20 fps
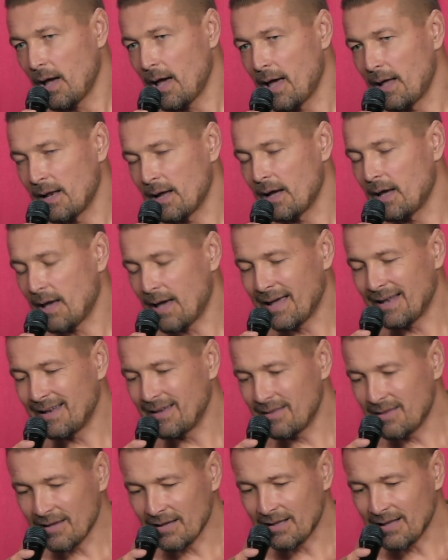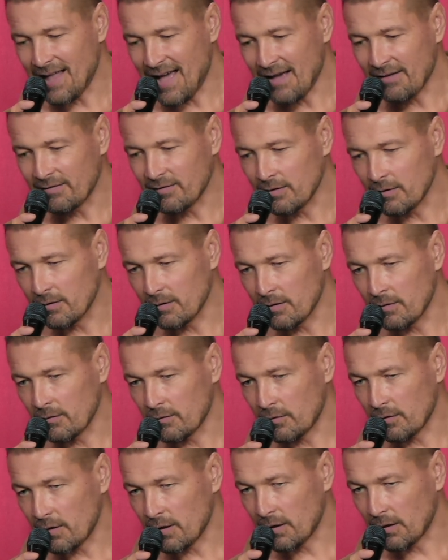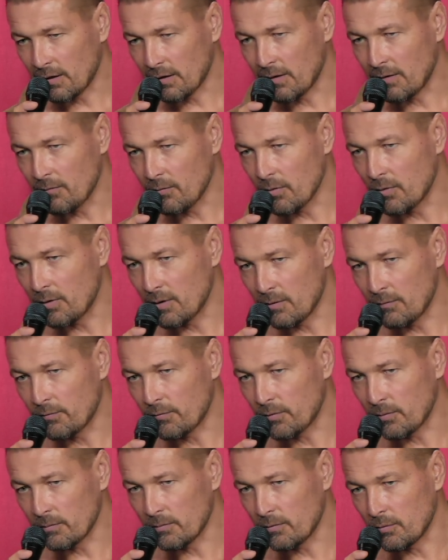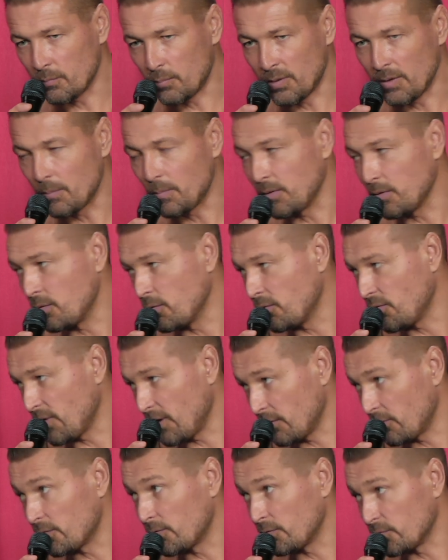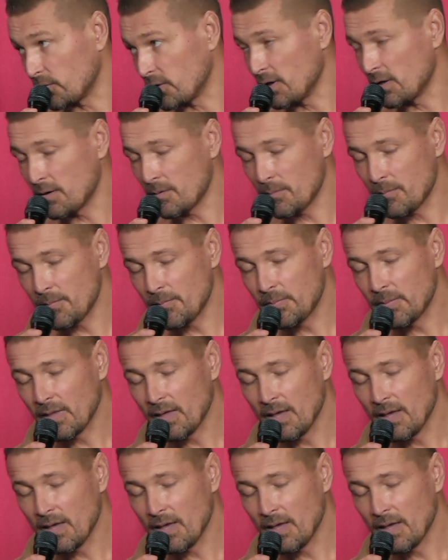And I added that last sentence, like devoted for to people who fight for freedom,